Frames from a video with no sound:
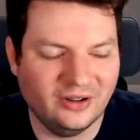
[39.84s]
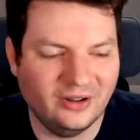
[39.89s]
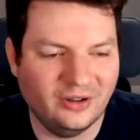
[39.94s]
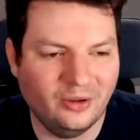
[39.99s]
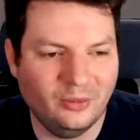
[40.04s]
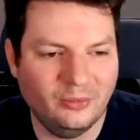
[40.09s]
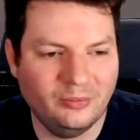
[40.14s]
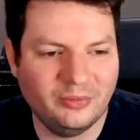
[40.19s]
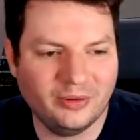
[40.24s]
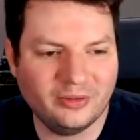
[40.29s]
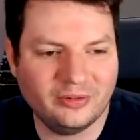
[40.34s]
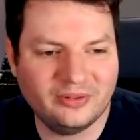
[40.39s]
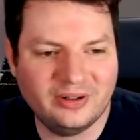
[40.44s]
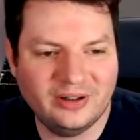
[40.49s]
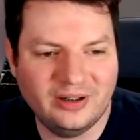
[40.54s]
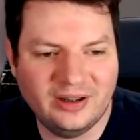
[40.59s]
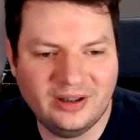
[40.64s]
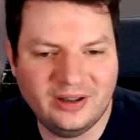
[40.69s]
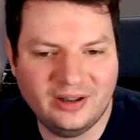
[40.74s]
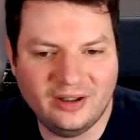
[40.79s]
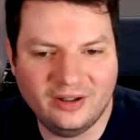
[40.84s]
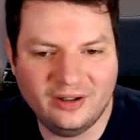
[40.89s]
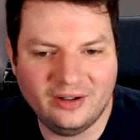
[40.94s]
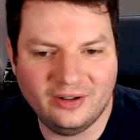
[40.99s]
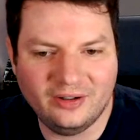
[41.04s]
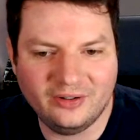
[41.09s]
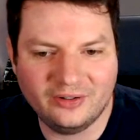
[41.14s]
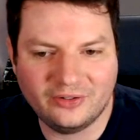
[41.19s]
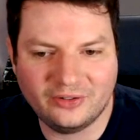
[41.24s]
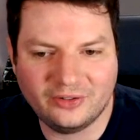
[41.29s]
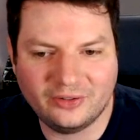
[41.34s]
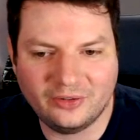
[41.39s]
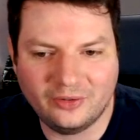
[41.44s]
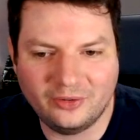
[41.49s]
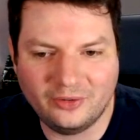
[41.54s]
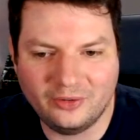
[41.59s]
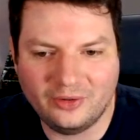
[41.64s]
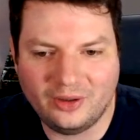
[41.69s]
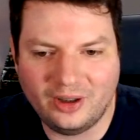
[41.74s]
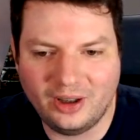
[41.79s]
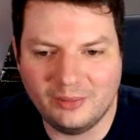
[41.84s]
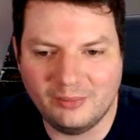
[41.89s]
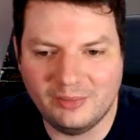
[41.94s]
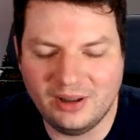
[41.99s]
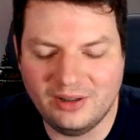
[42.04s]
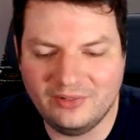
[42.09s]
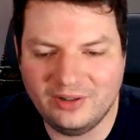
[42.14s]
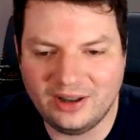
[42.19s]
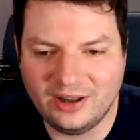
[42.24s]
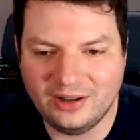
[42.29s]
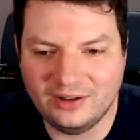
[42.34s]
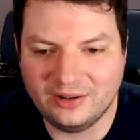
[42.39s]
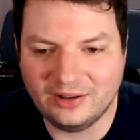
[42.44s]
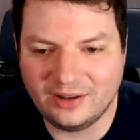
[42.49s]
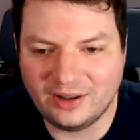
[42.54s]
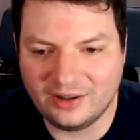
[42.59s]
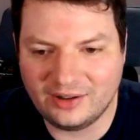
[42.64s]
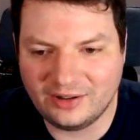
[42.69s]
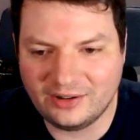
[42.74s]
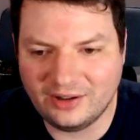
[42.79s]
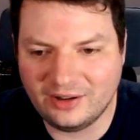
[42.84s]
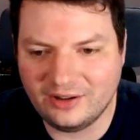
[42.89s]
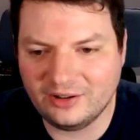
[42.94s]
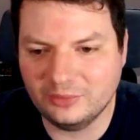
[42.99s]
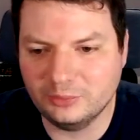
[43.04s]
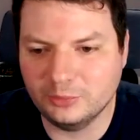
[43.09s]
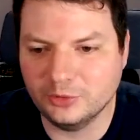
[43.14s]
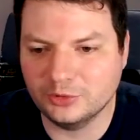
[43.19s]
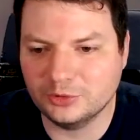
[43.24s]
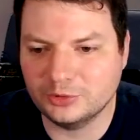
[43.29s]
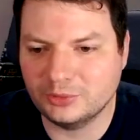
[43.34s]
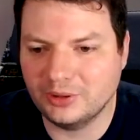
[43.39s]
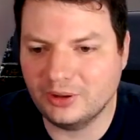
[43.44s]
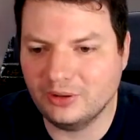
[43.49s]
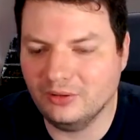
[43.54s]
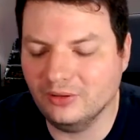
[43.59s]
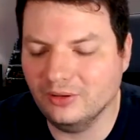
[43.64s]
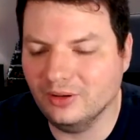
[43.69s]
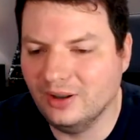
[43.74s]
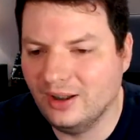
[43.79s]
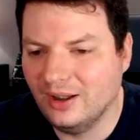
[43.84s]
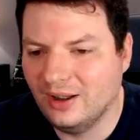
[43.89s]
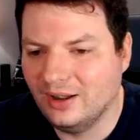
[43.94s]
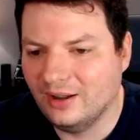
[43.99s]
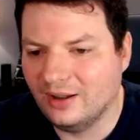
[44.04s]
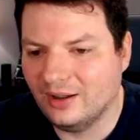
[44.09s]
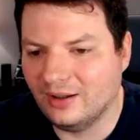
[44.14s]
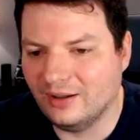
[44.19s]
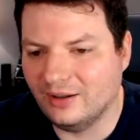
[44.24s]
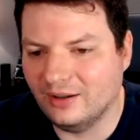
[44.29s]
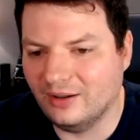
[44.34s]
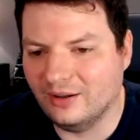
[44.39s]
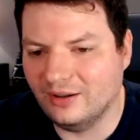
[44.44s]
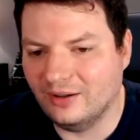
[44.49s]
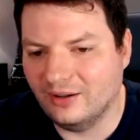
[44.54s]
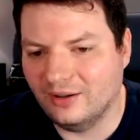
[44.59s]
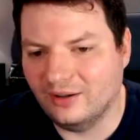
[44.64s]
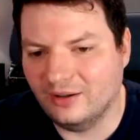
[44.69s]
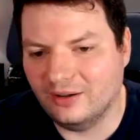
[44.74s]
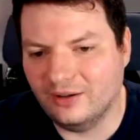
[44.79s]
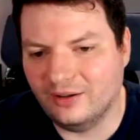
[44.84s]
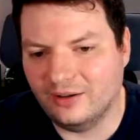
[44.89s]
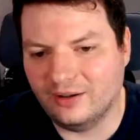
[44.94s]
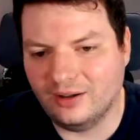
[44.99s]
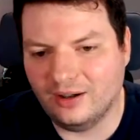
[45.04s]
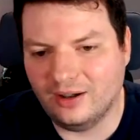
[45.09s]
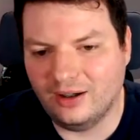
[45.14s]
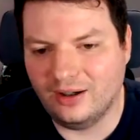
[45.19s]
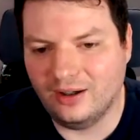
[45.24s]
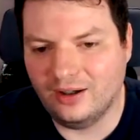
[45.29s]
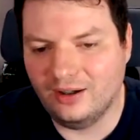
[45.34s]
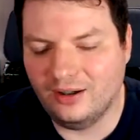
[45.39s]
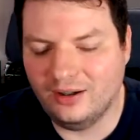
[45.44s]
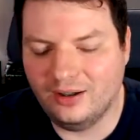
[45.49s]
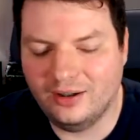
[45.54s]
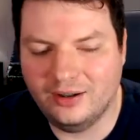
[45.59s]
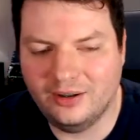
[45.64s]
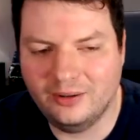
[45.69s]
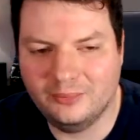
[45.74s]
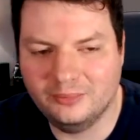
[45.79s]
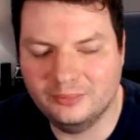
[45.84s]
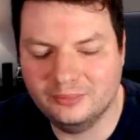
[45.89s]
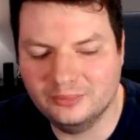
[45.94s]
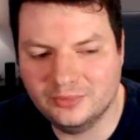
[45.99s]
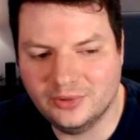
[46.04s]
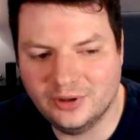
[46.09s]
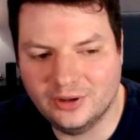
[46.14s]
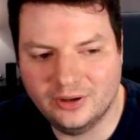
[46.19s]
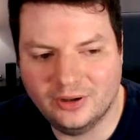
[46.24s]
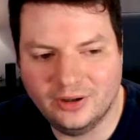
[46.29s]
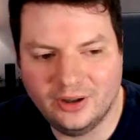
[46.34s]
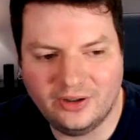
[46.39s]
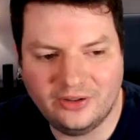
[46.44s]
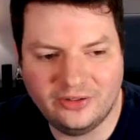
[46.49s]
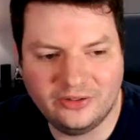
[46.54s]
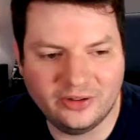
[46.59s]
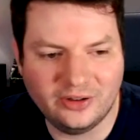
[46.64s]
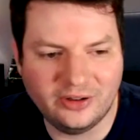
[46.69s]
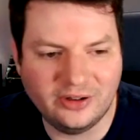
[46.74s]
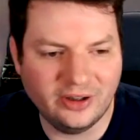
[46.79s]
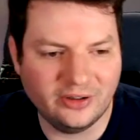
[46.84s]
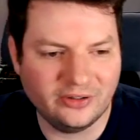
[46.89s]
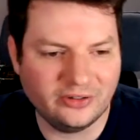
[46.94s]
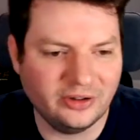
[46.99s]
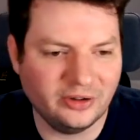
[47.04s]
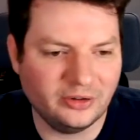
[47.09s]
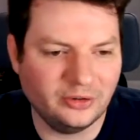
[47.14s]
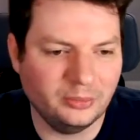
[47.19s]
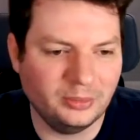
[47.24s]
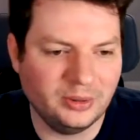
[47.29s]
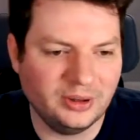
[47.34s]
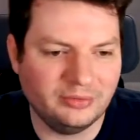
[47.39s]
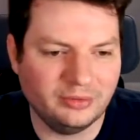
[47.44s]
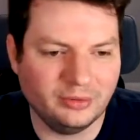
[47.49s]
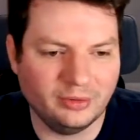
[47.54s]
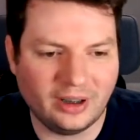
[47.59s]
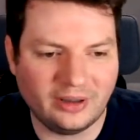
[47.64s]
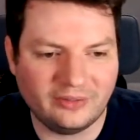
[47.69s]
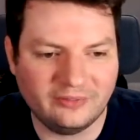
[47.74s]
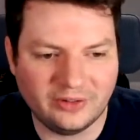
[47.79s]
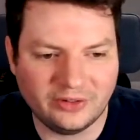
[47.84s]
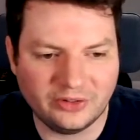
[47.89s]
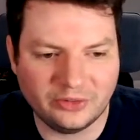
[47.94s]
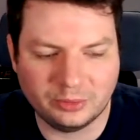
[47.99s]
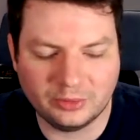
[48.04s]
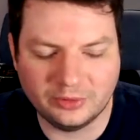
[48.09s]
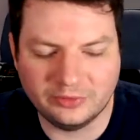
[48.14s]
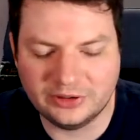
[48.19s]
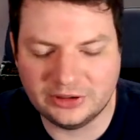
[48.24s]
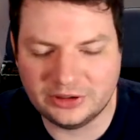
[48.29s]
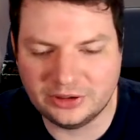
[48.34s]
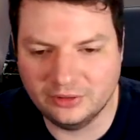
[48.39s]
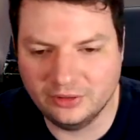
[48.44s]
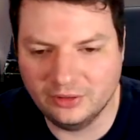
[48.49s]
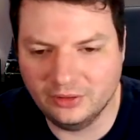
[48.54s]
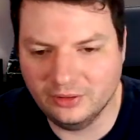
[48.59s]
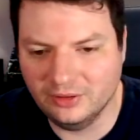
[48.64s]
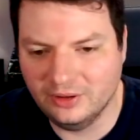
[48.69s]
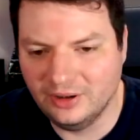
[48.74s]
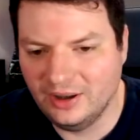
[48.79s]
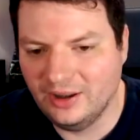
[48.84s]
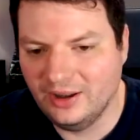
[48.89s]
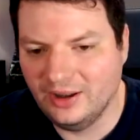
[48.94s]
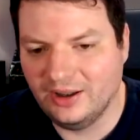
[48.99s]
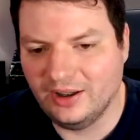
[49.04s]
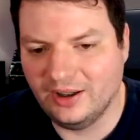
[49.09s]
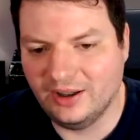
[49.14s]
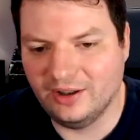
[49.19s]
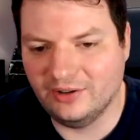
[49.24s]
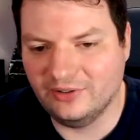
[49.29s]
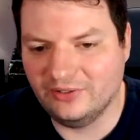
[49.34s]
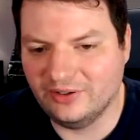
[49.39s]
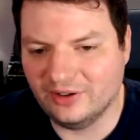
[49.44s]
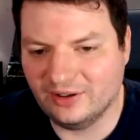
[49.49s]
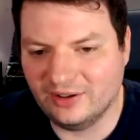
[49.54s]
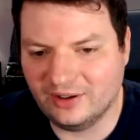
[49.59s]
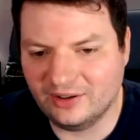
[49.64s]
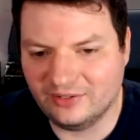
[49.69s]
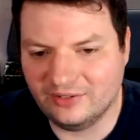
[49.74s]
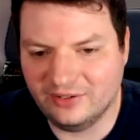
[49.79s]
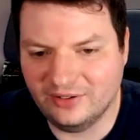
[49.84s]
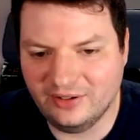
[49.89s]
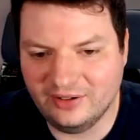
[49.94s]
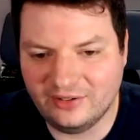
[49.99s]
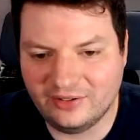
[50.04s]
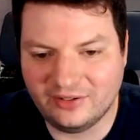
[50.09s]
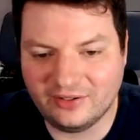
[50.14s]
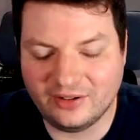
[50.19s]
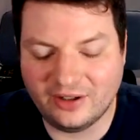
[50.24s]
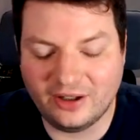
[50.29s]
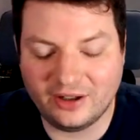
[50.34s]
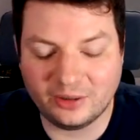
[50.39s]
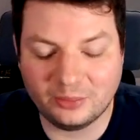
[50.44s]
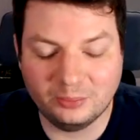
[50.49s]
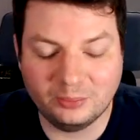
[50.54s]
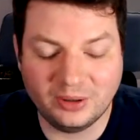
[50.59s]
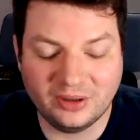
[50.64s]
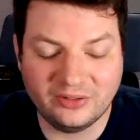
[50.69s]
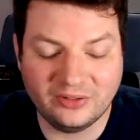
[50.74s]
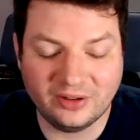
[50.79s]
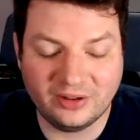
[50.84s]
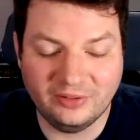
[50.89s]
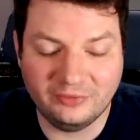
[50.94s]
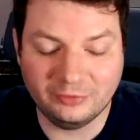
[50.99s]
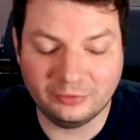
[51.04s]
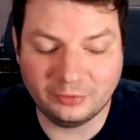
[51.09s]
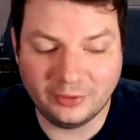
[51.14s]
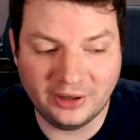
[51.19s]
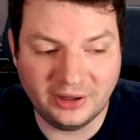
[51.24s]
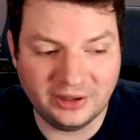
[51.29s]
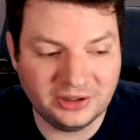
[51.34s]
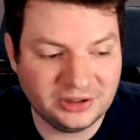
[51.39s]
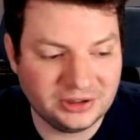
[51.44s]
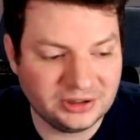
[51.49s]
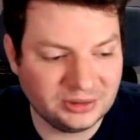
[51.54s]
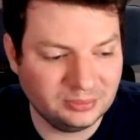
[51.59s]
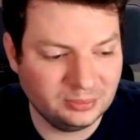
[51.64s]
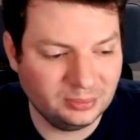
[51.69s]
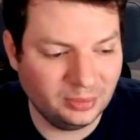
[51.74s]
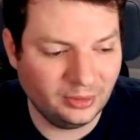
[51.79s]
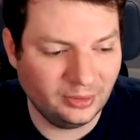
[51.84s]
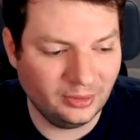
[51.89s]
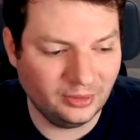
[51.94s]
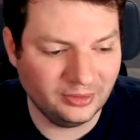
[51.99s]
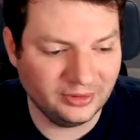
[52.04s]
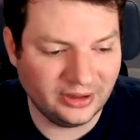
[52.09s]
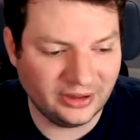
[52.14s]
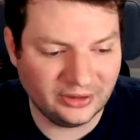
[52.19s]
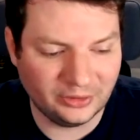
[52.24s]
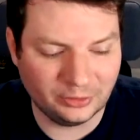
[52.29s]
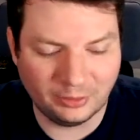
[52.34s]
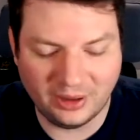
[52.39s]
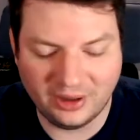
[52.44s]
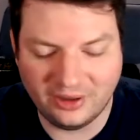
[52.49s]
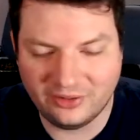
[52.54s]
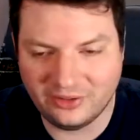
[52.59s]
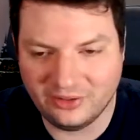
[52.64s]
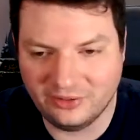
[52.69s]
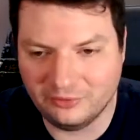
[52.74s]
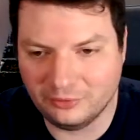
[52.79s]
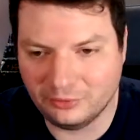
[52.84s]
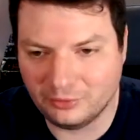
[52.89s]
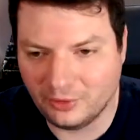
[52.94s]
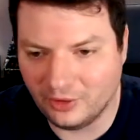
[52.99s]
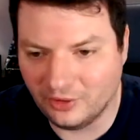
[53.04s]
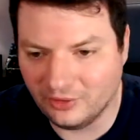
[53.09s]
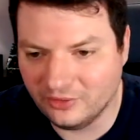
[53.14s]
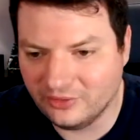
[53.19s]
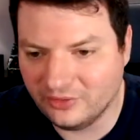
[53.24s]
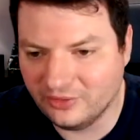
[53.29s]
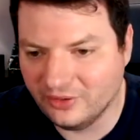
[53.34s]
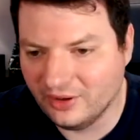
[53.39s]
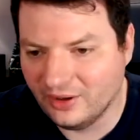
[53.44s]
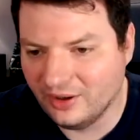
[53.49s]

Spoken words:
Obviously, so I'm living in Canada, in Montreal. I'm a ESTQB full advanced professional and things like this. I'm basically French, born and raised in France.